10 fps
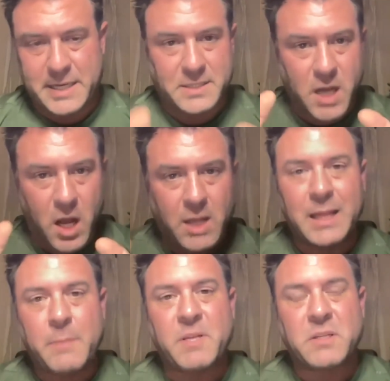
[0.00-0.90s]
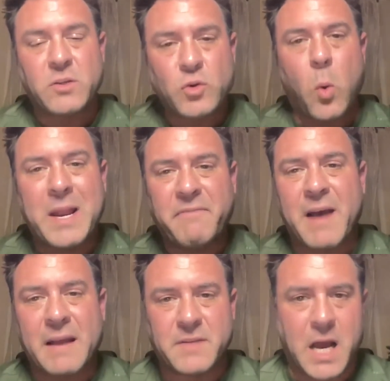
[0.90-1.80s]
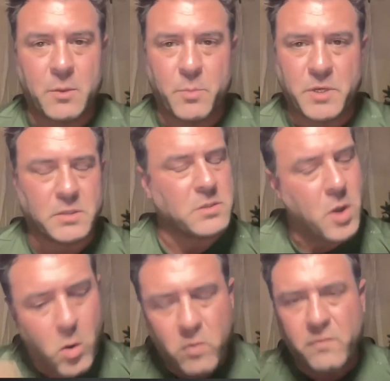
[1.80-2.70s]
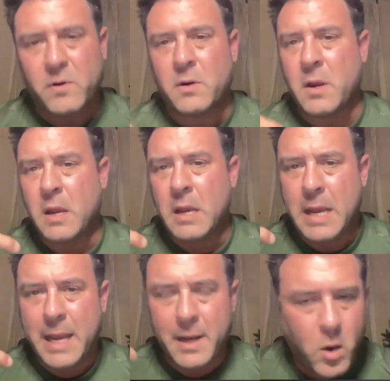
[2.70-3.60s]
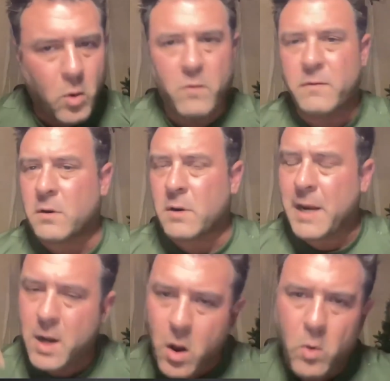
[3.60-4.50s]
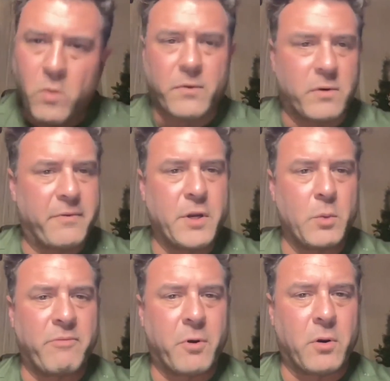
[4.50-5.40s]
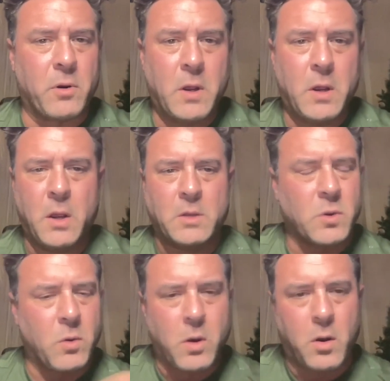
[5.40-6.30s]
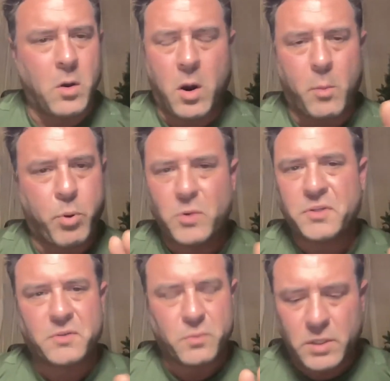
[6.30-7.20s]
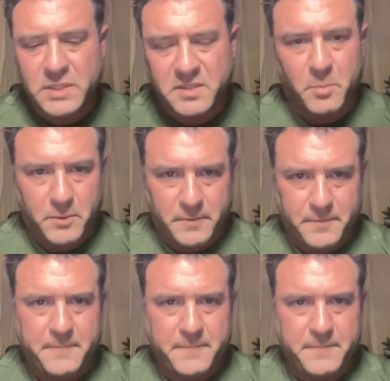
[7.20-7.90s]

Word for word: it's unlimited $25 bills over and over and over for your referral. So our approach is really simple.